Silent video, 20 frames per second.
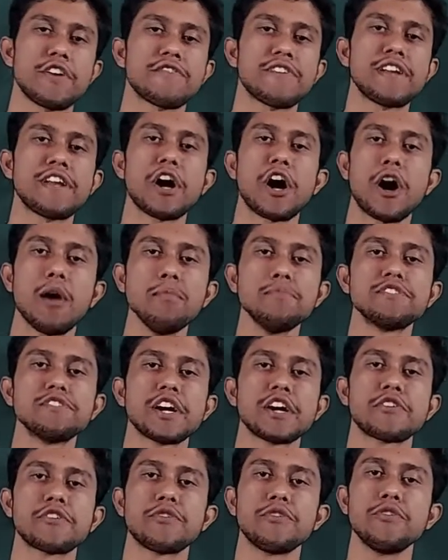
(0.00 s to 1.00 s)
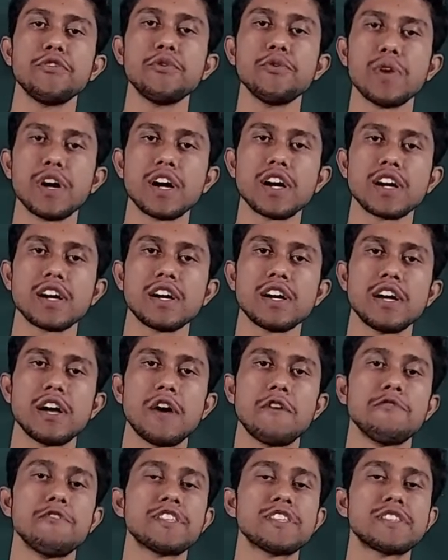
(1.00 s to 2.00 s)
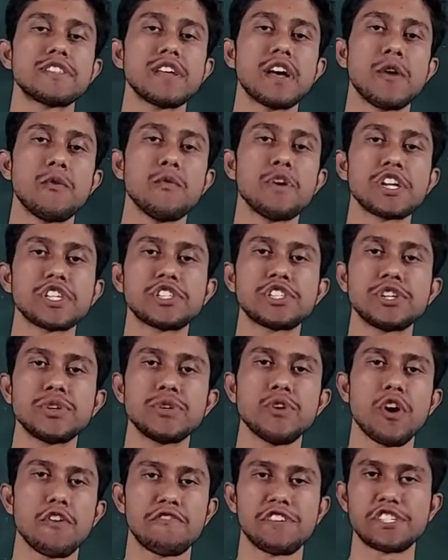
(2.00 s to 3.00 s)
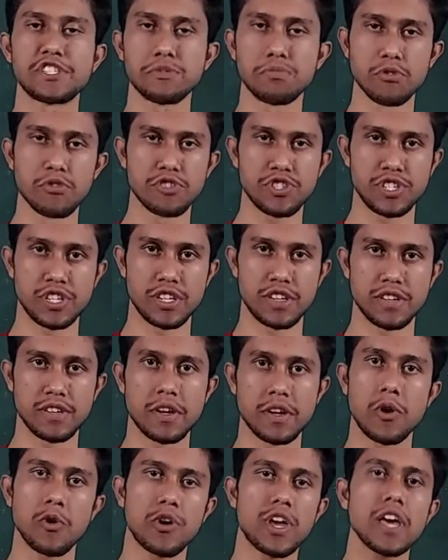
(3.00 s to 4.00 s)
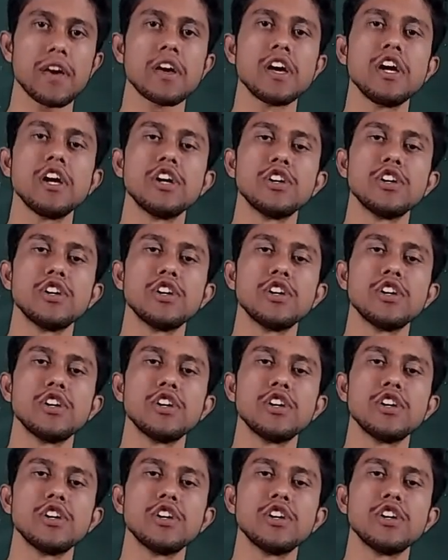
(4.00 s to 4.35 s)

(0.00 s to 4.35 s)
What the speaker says: any object to do work with virtue of its motion. Okay,